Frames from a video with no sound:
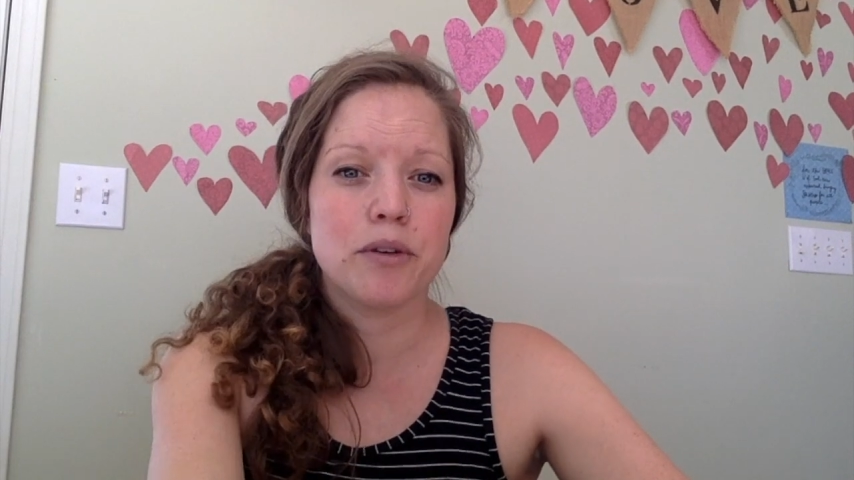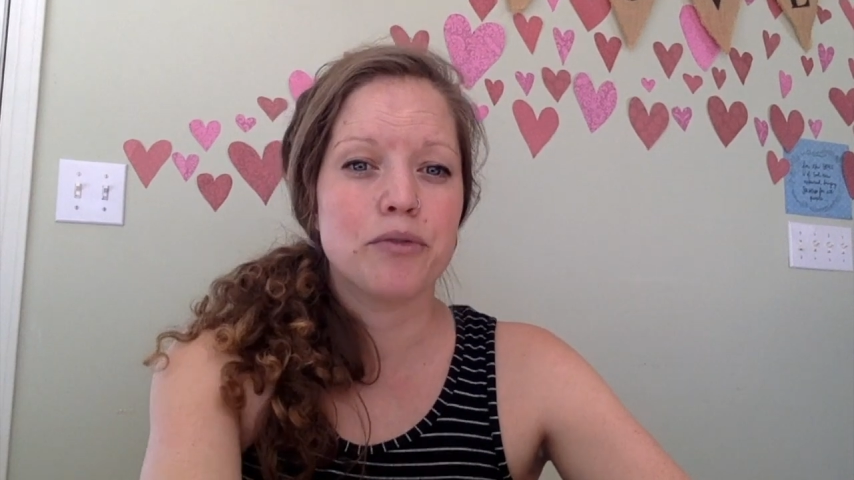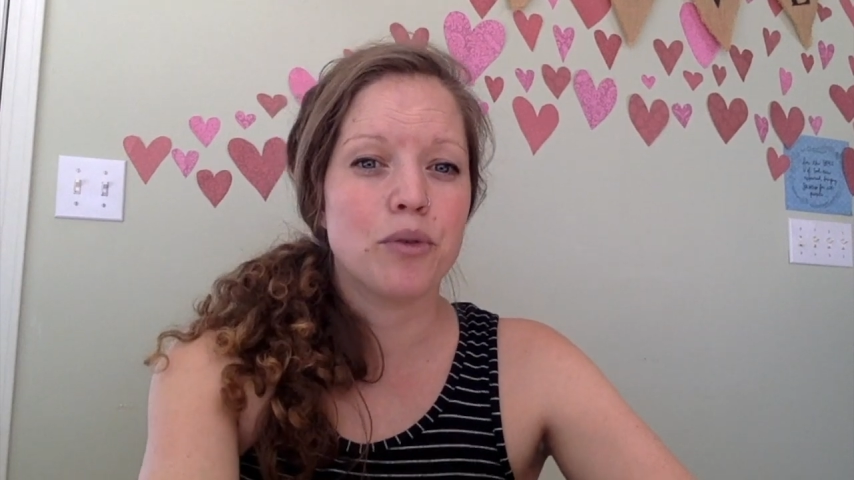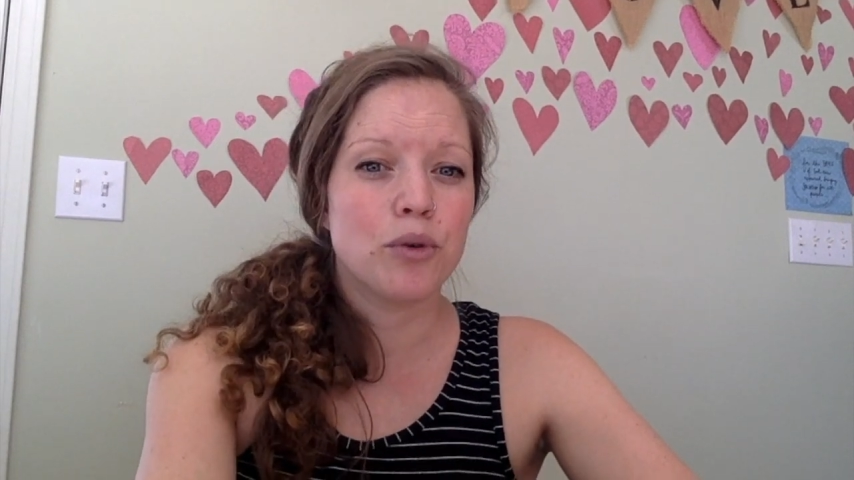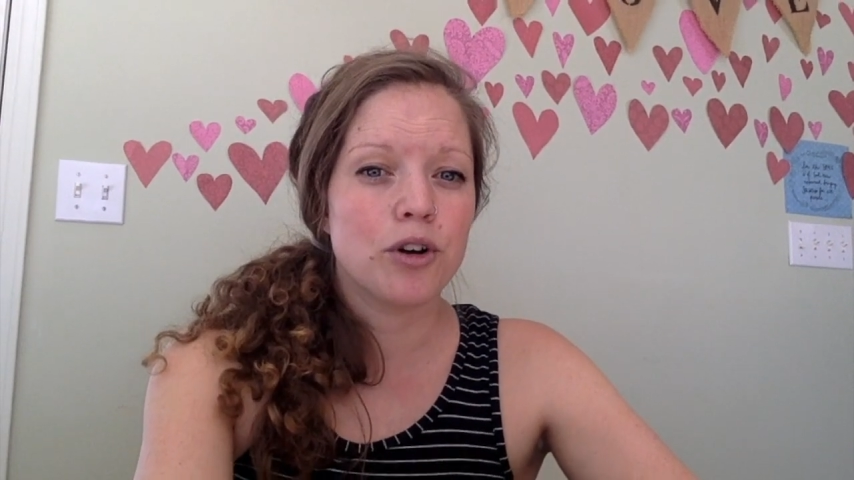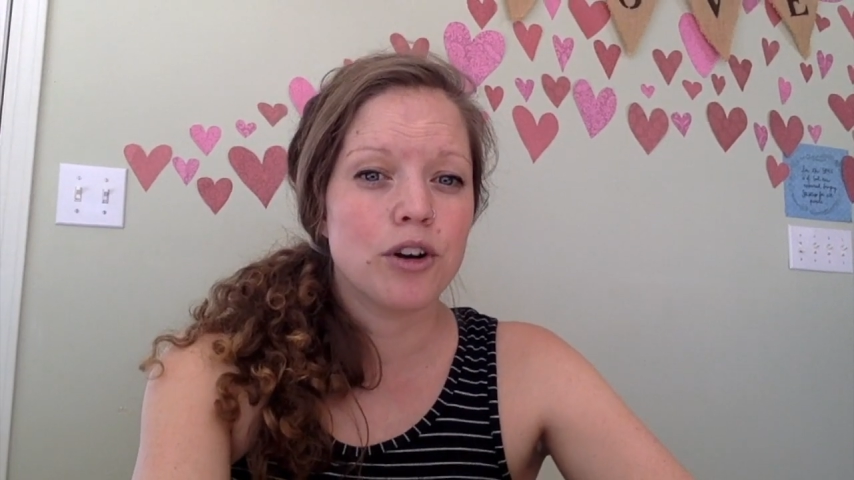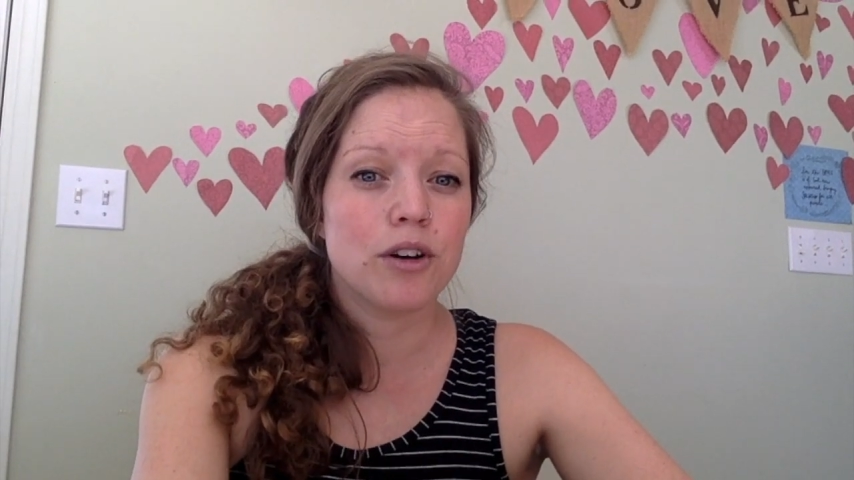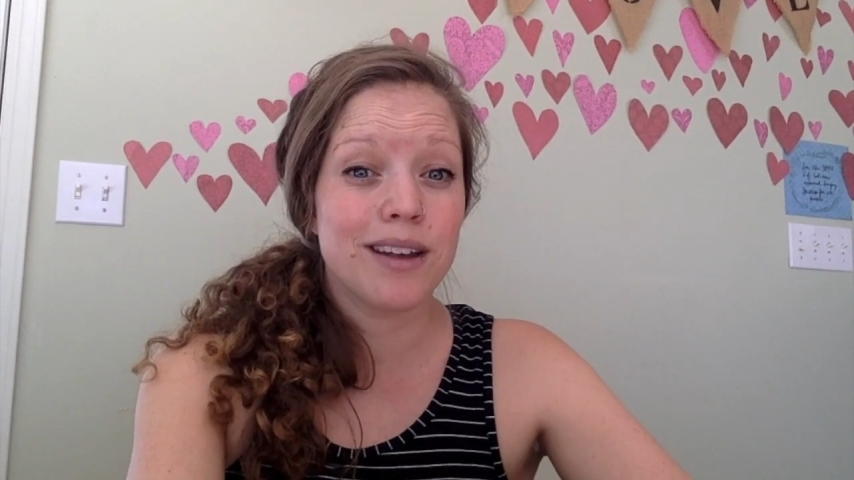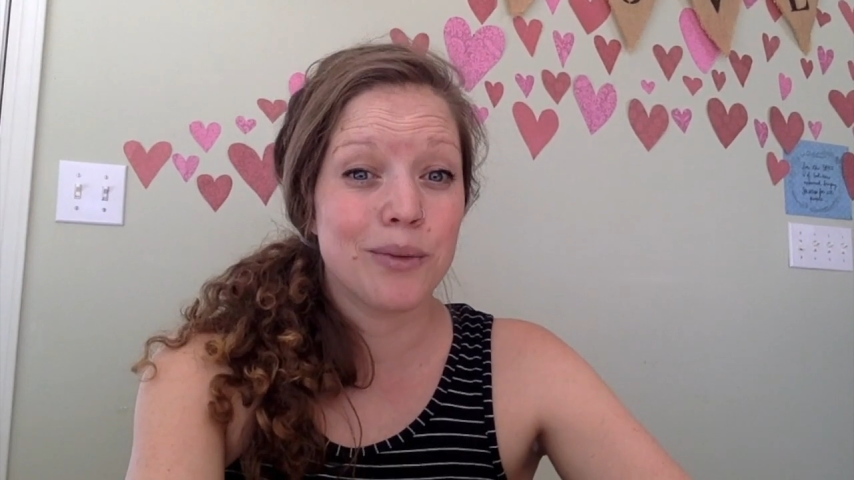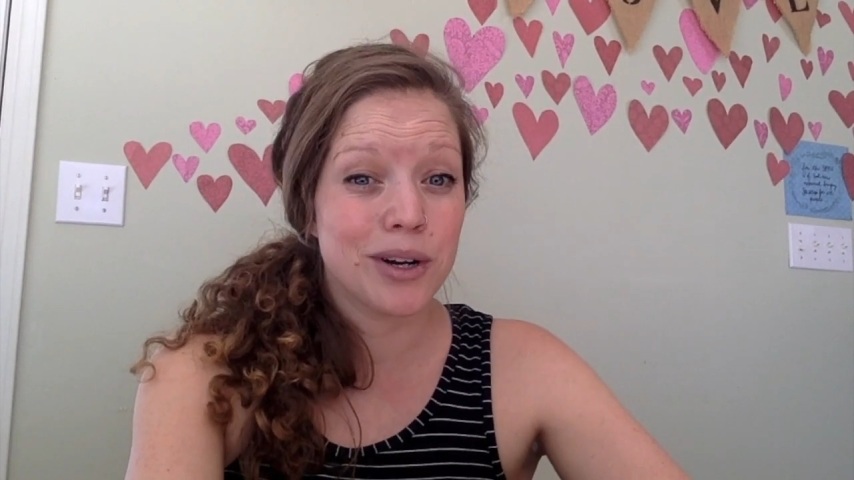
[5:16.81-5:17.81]

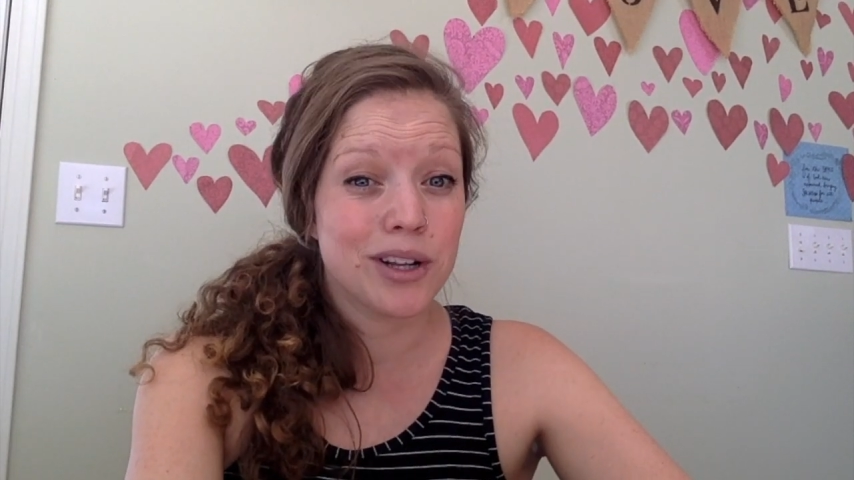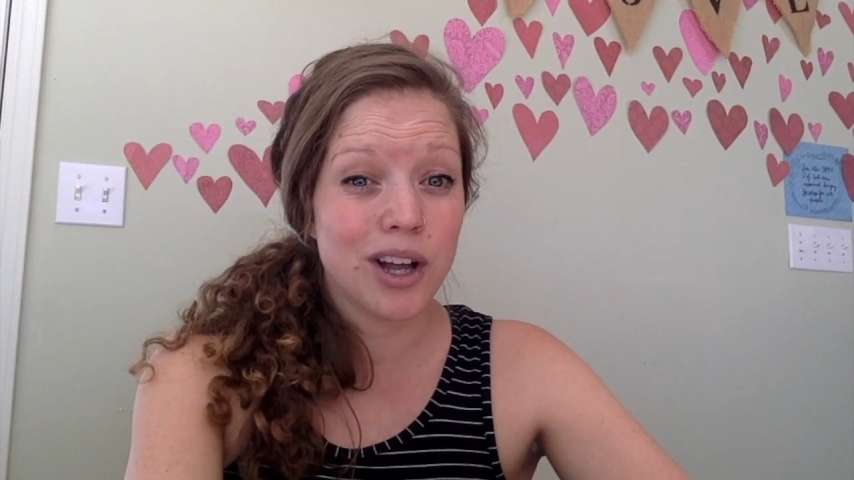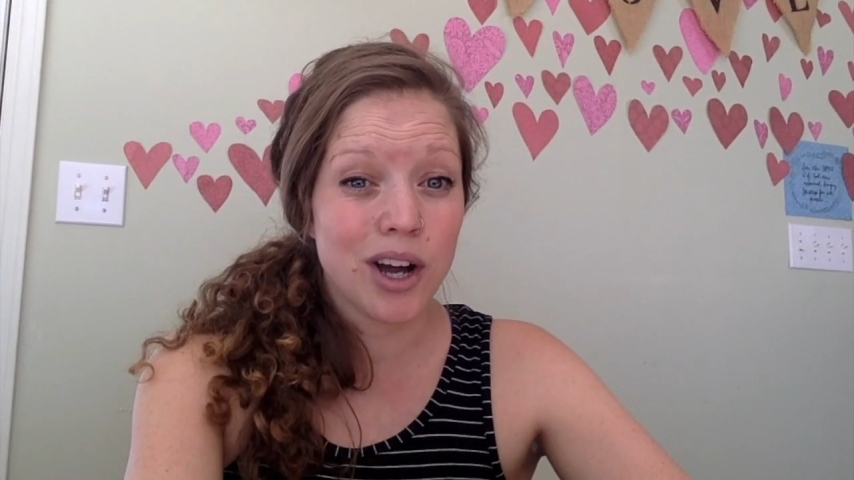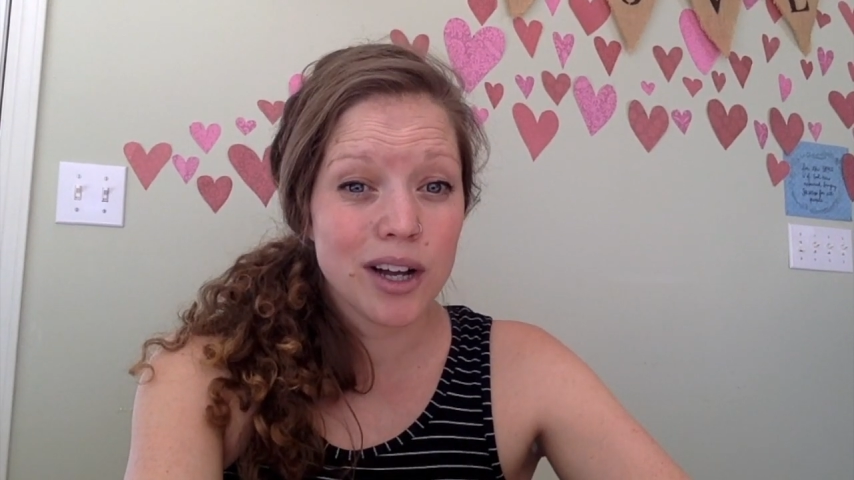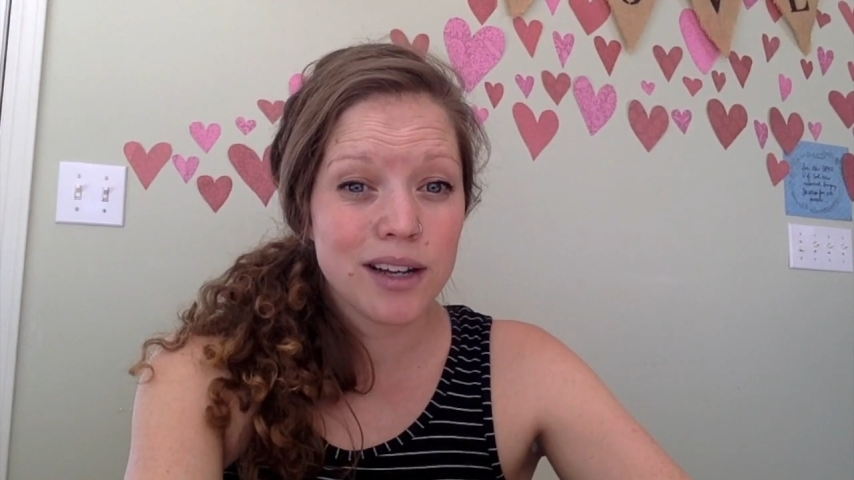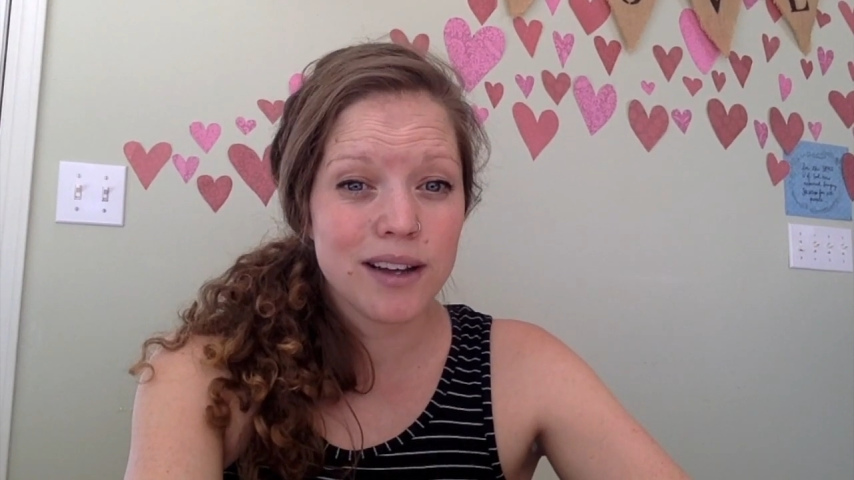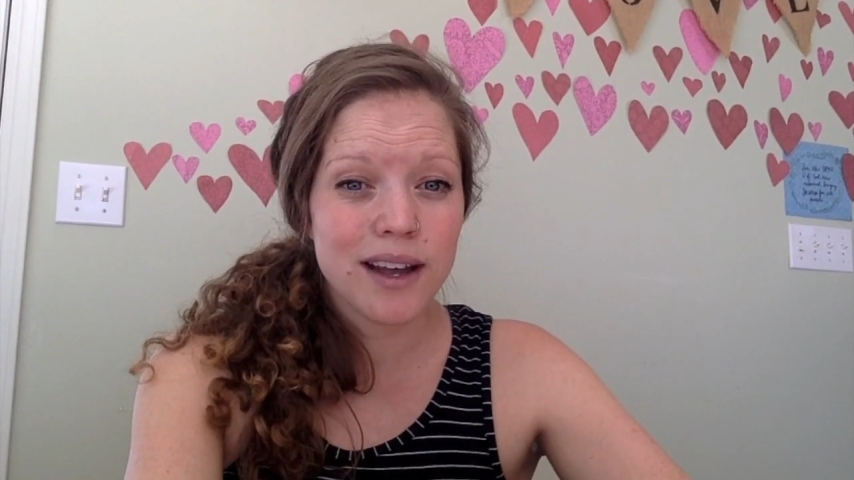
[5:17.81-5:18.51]
before it would clog.